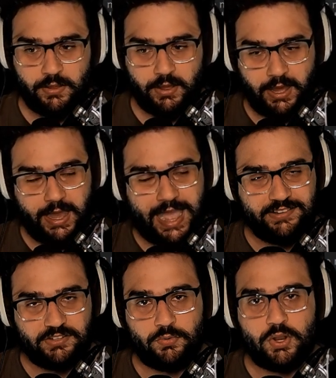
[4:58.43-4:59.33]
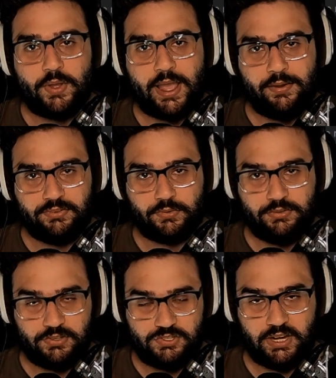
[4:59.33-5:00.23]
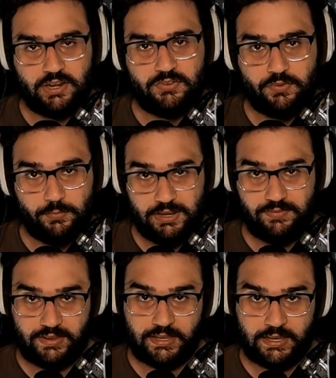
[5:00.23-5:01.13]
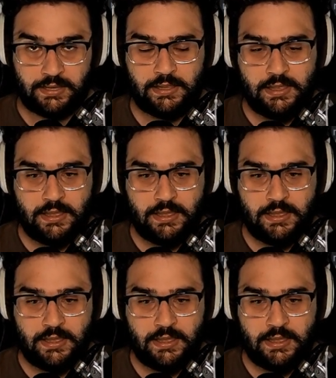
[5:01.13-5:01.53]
I don't know how it's going to change for PvE.